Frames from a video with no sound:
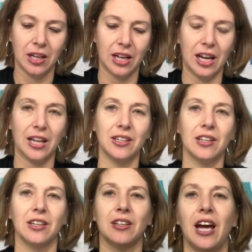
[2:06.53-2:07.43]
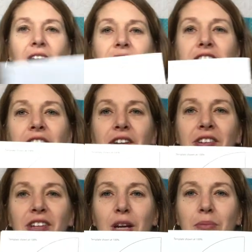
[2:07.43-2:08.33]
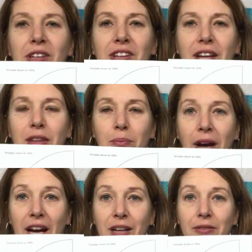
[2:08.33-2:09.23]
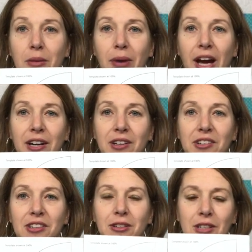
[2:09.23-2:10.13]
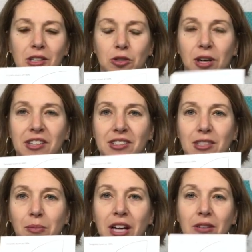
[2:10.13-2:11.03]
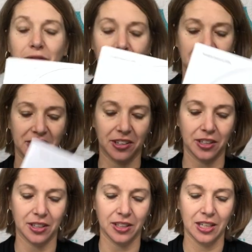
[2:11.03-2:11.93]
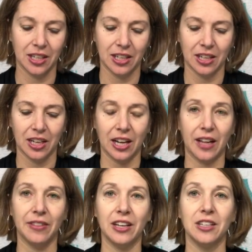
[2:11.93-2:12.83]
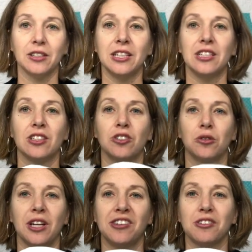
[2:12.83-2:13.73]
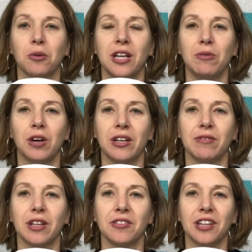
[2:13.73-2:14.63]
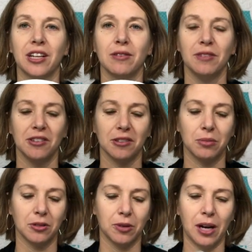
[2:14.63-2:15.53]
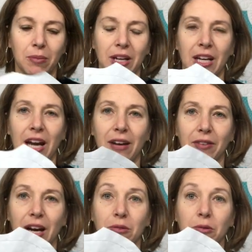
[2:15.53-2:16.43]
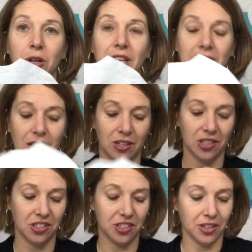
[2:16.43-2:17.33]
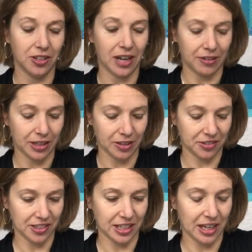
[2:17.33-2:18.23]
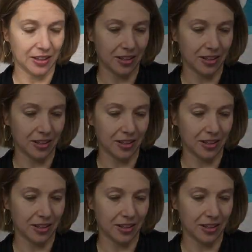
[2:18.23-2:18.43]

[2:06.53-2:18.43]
And the half circle shape is on the back of the pattern. So you can trace it to make a full circle. And then you'll need to trace 21 of those on the fusible web. I've got one here to show you how it goes together.